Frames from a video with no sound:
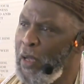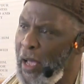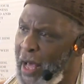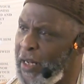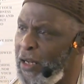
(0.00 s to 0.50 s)

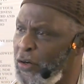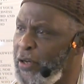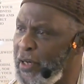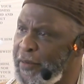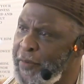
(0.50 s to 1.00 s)

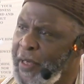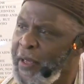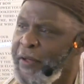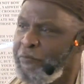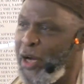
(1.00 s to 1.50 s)
Hallelujah.
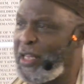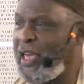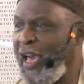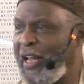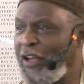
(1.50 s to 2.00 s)
Brother
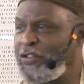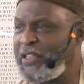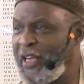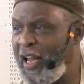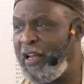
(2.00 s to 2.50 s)
Ken, I used to
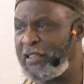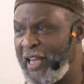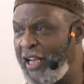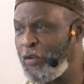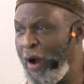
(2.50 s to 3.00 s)
sit in the
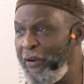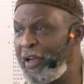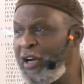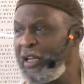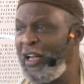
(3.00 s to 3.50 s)
sanctuary
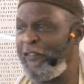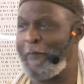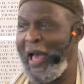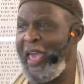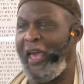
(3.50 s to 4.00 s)
and couldn't lift
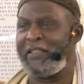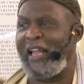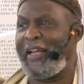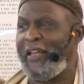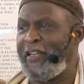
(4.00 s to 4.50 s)
my hands
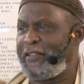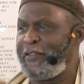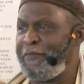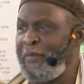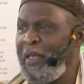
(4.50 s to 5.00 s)
like this.
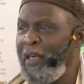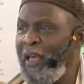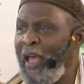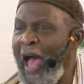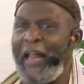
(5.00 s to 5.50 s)

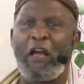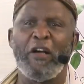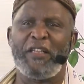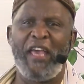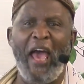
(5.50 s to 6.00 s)
I
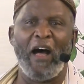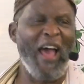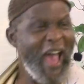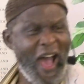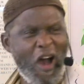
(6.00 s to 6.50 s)
couldn't yell,
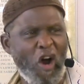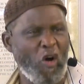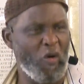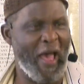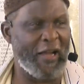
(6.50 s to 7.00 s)

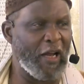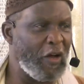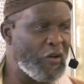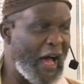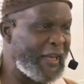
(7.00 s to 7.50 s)
oh,
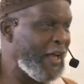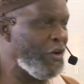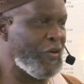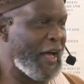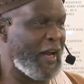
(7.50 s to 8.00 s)
hallelujah. I didn't
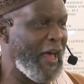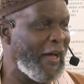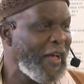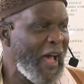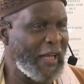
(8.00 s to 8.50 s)
do none of
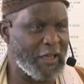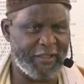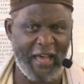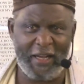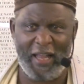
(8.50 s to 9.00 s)
that. I just
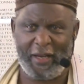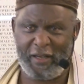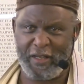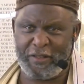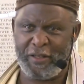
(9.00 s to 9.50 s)
sat like
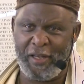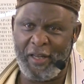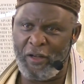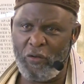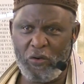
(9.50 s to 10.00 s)
this.
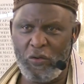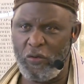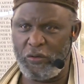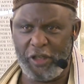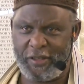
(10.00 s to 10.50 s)

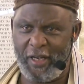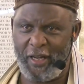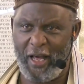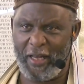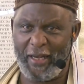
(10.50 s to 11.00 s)
Ooh, just sitting
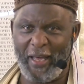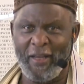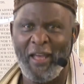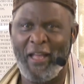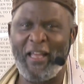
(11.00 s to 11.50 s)
down like that.
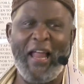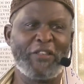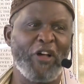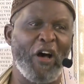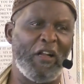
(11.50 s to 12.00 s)
And then I
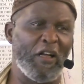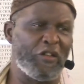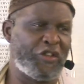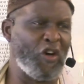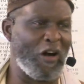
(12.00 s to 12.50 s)
saw a little
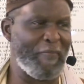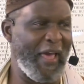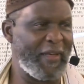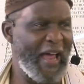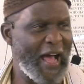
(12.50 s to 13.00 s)
short
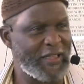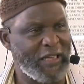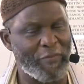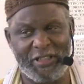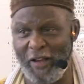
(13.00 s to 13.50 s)
man, Don
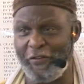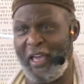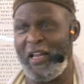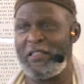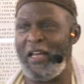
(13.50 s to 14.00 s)
Simmons, never
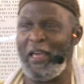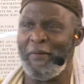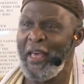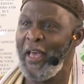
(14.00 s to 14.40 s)
get his name.